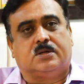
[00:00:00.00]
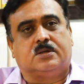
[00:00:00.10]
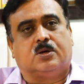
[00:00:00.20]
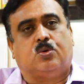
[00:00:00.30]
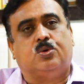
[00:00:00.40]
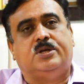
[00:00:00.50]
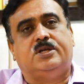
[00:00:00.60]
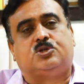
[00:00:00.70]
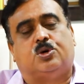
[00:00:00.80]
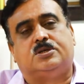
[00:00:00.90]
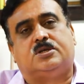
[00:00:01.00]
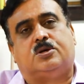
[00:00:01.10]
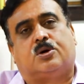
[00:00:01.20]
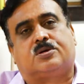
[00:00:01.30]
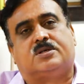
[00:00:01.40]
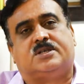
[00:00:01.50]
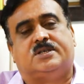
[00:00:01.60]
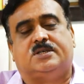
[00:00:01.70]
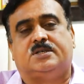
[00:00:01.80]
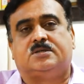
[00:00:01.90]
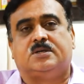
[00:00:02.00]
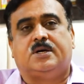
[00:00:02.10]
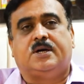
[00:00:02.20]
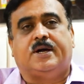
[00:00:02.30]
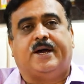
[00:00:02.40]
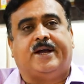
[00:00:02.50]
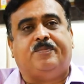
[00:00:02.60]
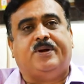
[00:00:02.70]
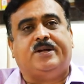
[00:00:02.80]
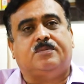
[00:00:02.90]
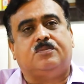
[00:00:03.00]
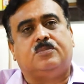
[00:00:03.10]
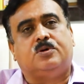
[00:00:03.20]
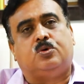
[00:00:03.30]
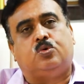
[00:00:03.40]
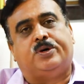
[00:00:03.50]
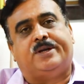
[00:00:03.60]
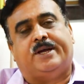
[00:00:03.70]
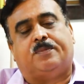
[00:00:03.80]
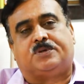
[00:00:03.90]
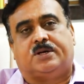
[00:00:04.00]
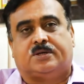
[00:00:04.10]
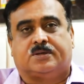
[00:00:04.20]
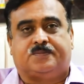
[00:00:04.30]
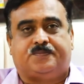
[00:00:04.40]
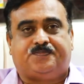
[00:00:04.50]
the only choice the doctor says is admit him to a rehab center.